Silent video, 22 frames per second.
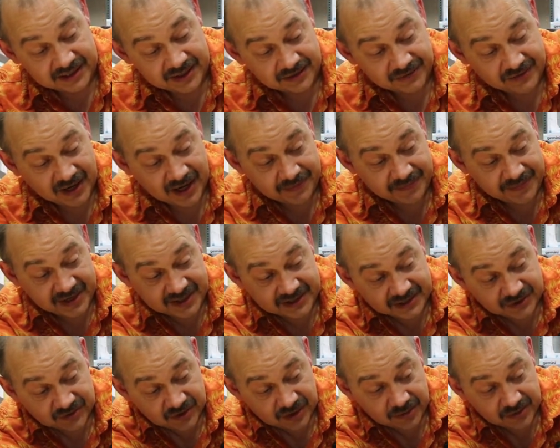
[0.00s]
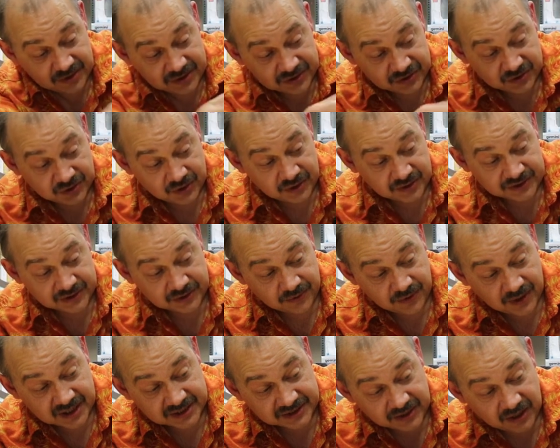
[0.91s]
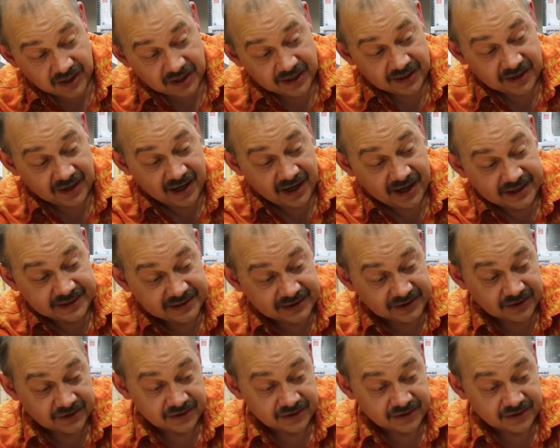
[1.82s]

You've got bass and treble controls across all lines,